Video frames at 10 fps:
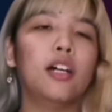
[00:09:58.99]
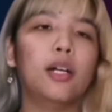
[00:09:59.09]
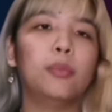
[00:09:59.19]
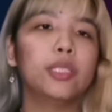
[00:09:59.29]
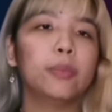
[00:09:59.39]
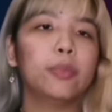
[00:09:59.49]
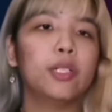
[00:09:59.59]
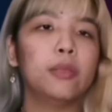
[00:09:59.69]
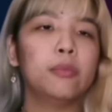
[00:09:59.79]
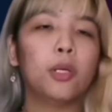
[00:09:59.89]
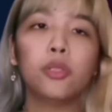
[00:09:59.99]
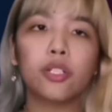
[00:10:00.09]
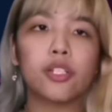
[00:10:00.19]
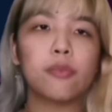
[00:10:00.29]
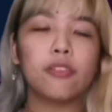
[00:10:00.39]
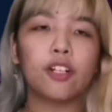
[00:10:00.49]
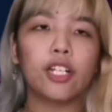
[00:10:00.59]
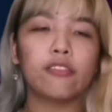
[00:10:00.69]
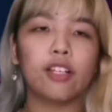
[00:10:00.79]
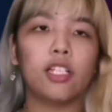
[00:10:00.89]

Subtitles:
multiple owners before it fell